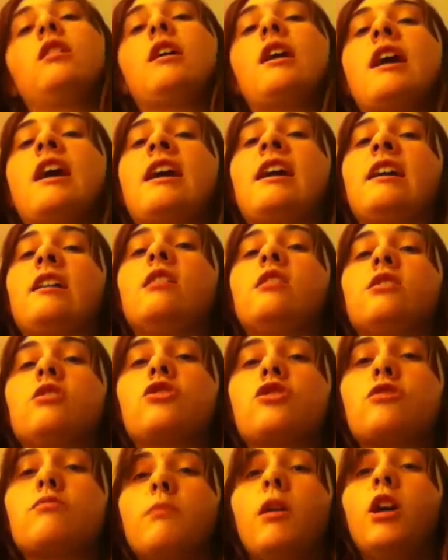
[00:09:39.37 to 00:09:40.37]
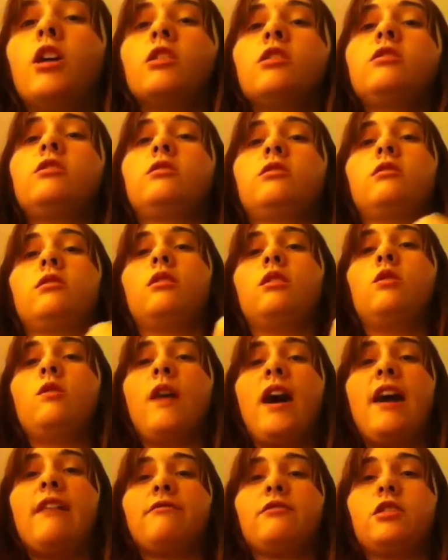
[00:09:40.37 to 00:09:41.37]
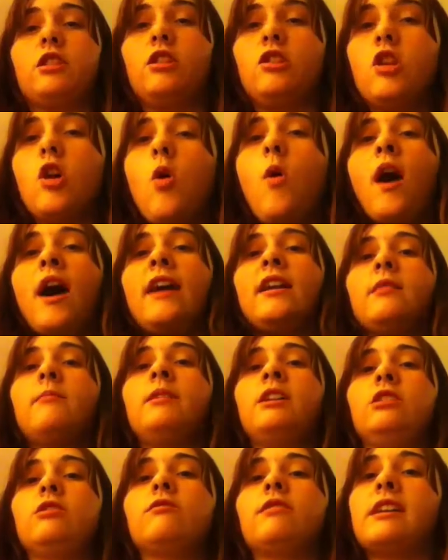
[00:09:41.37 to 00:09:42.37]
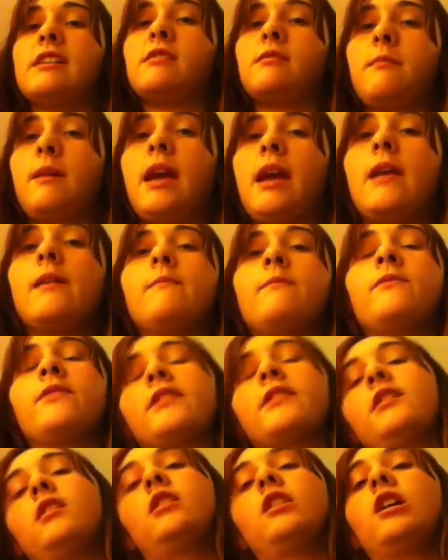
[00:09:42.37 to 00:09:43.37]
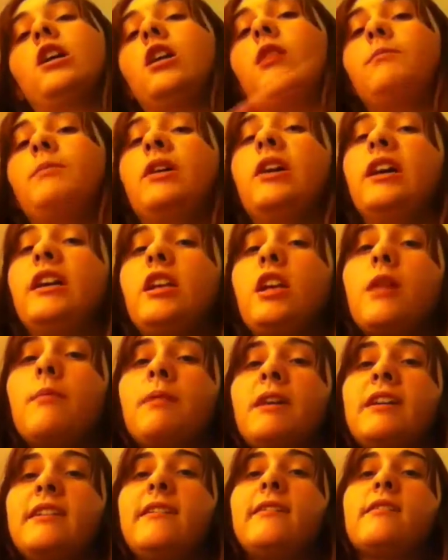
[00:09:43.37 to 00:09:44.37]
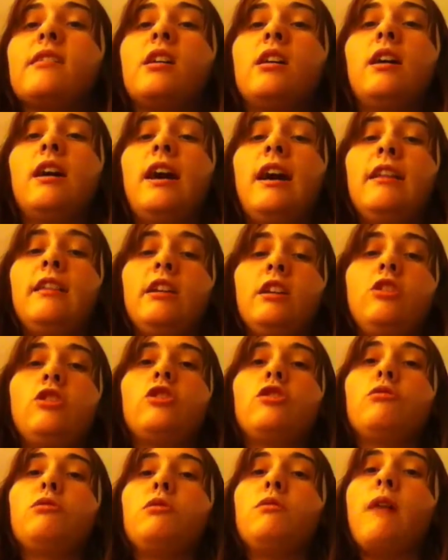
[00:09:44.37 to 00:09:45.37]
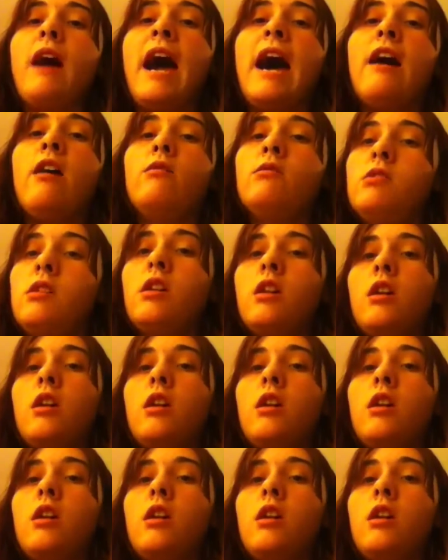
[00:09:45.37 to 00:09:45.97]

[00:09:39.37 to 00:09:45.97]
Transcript: You have to know how to build a resume. There are plenty of places online that show you how,